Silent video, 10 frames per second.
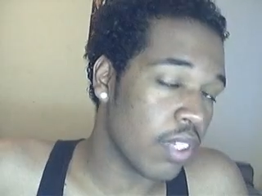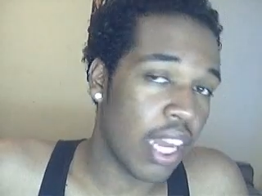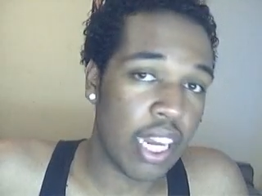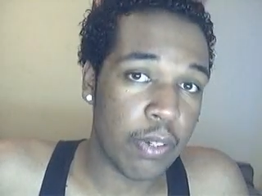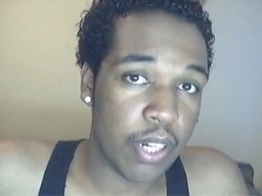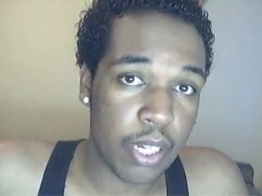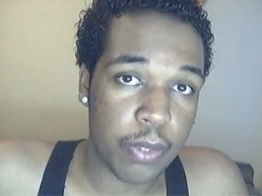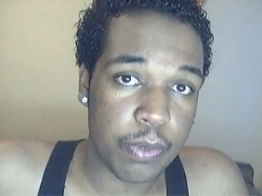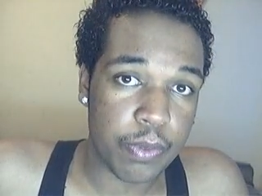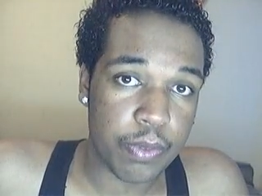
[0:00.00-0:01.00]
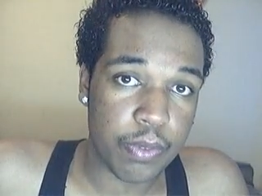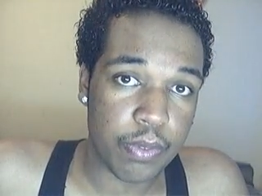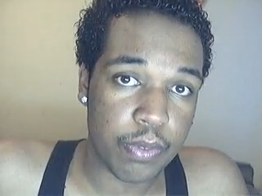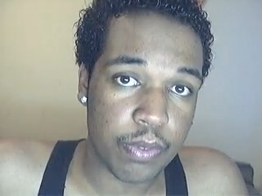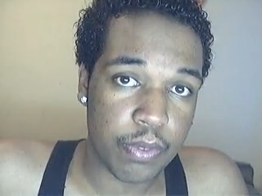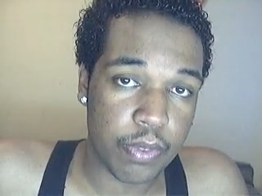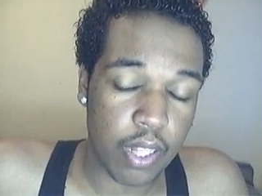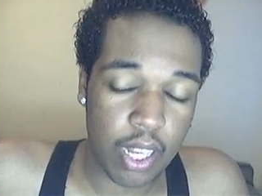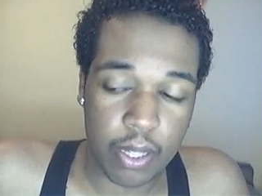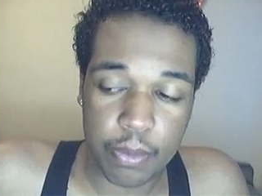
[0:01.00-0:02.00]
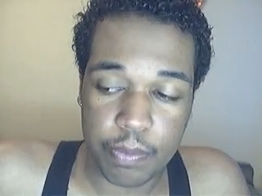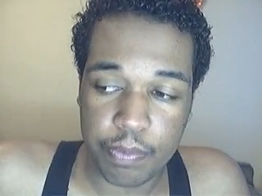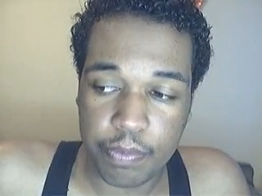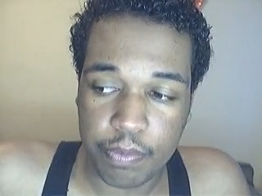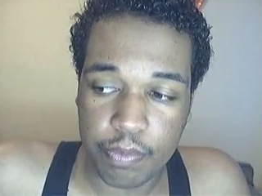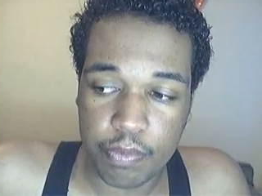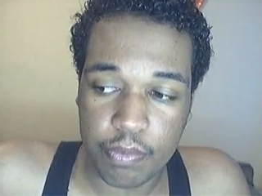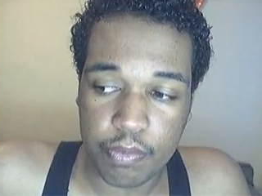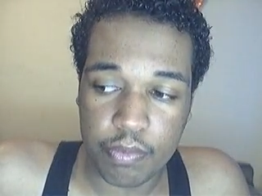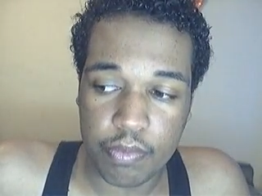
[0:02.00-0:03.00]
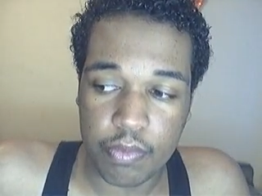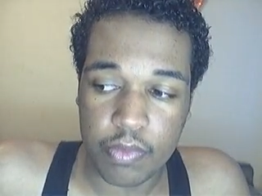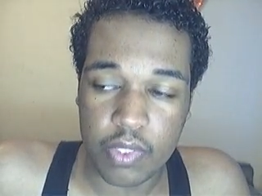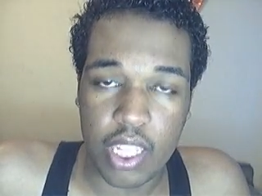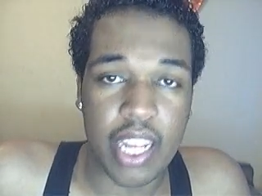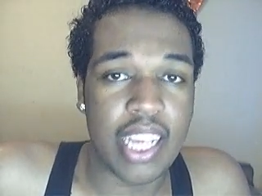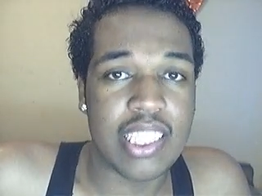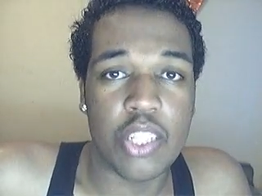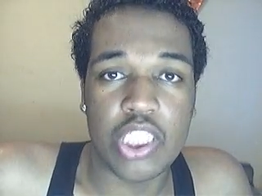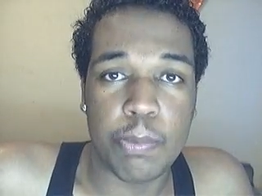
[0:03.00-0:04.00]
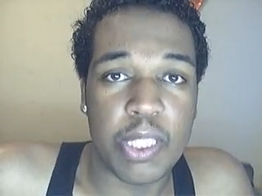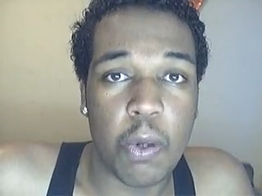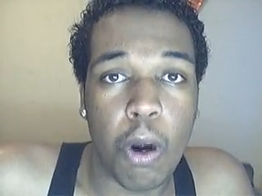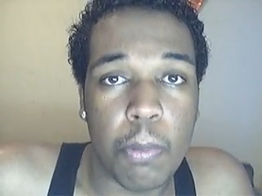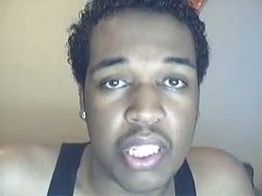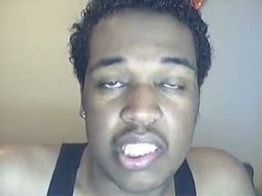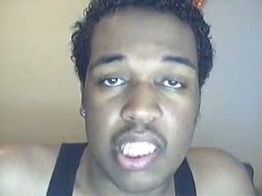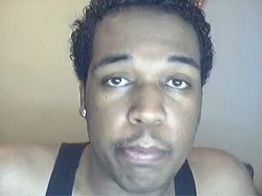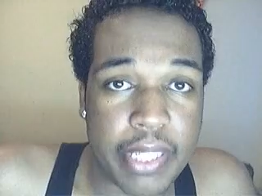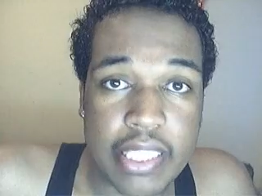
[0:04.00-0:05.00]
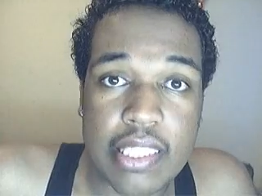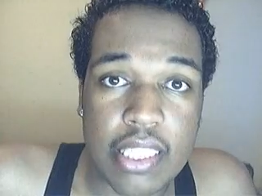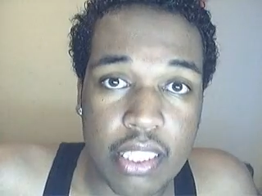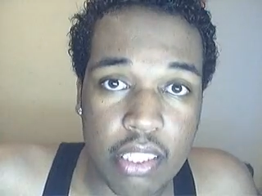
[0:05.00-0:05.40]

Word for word: I don't know. Um. I guess I'll just be normal and say pizza.